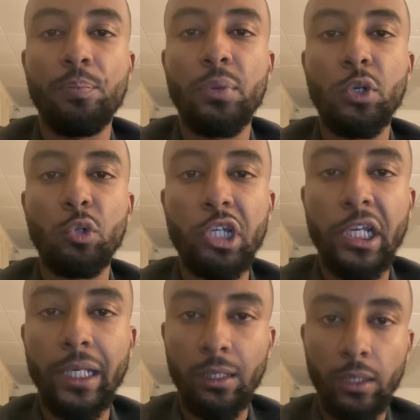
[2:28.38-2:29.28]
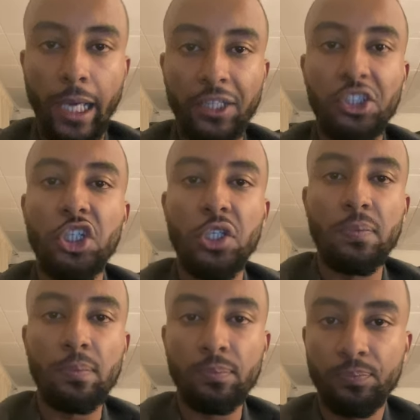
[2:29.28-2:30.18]
building a
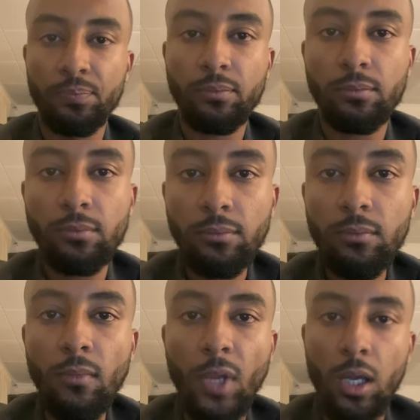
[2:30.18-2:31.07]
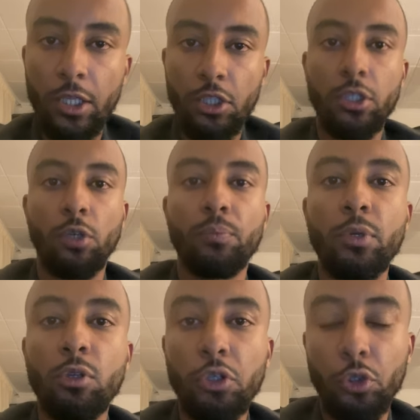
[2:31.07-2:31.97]
team,
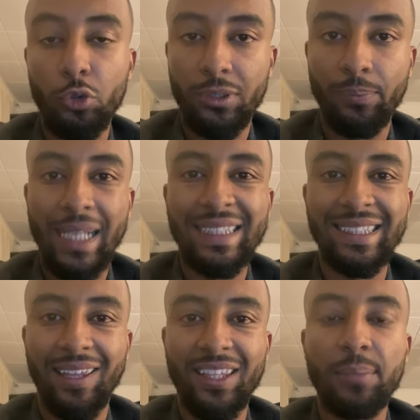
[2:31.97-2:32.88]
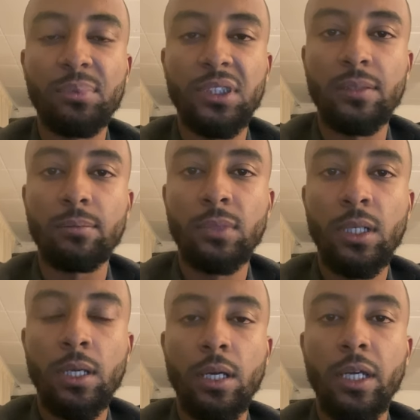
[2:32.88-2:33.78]
building my startup team
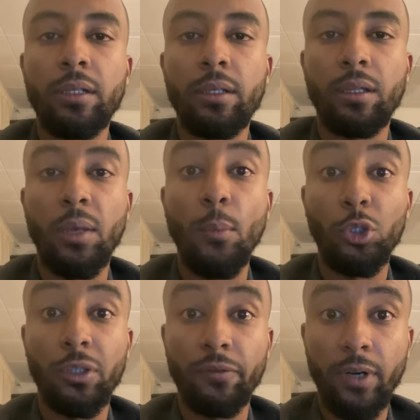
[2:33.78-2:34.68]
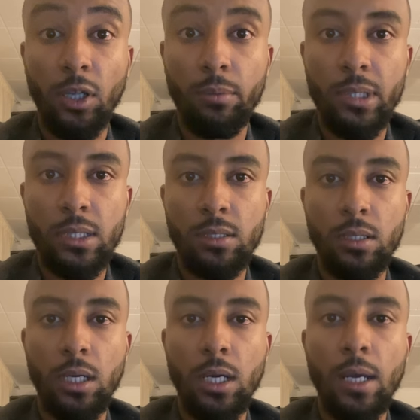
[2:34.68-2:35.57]
in a remote environment,
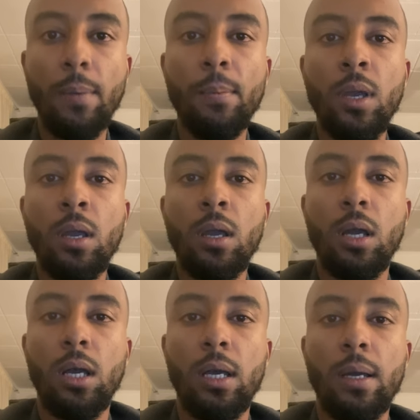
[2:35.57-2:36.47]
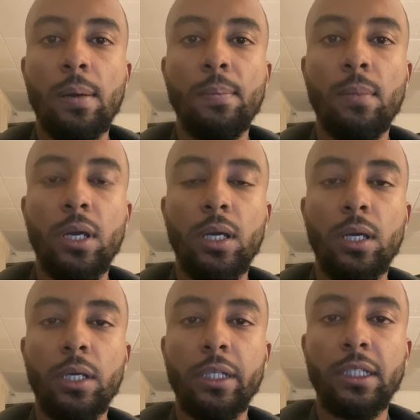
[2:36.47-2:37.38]
in
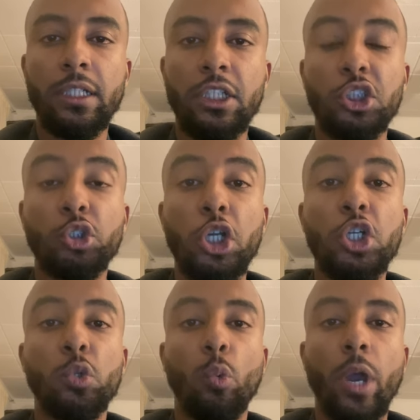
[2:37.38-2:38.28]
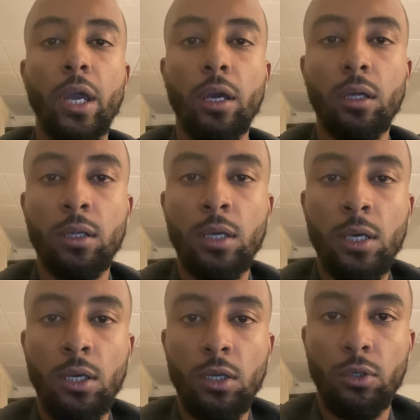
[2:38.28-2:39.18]
a situation where
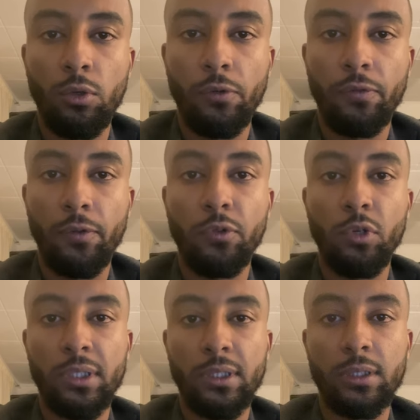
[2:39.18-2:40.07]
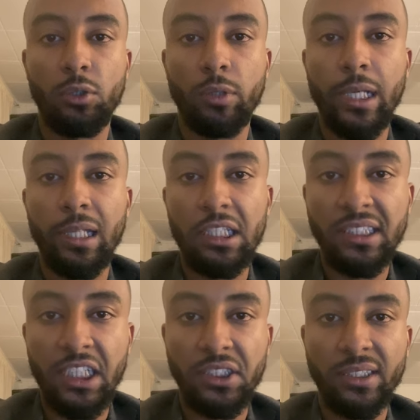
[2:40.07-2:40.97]
if you're early
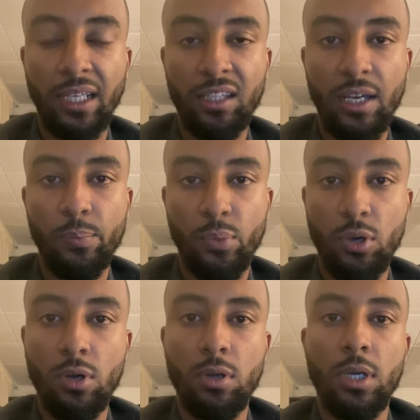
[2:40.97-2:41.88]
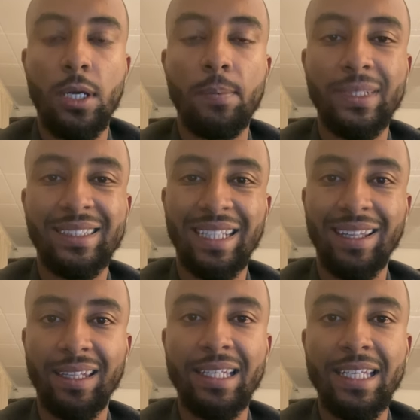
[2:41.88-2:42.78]
stage startup, it's
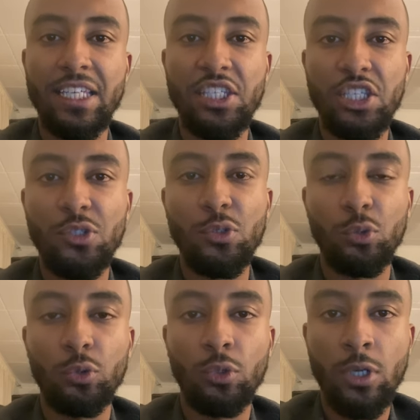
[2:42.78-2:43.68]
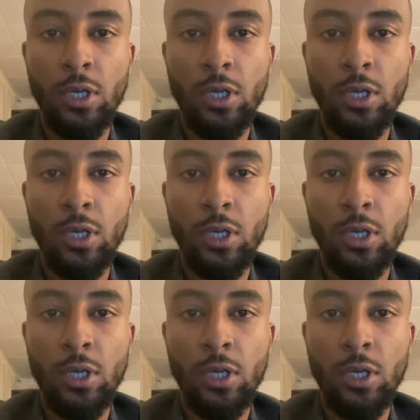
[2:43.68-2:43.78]
not really easy to